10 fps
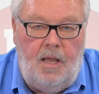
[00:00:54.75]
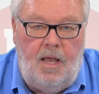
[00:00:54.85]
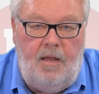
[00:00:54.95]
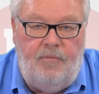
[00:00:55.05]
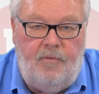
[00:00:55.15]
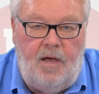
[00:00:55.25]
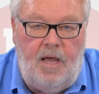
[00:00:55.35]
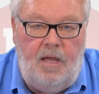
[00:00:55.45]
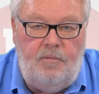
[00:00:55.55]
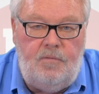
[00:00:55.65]
A
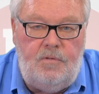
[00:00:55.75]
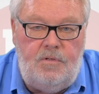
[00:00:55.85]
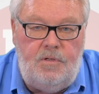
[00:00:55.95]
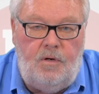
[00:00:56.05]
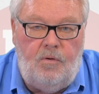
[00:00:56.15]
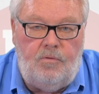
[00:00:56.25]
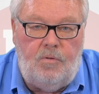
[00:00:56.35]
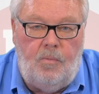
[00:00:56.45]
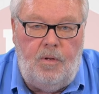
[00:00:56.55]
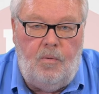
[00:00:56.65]
five zero
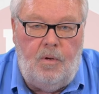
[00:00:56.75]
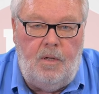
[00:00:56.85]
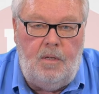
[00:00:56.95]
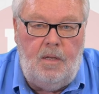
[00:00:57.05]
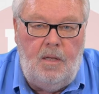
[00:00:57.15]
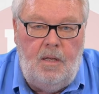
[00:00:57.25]
twenty-one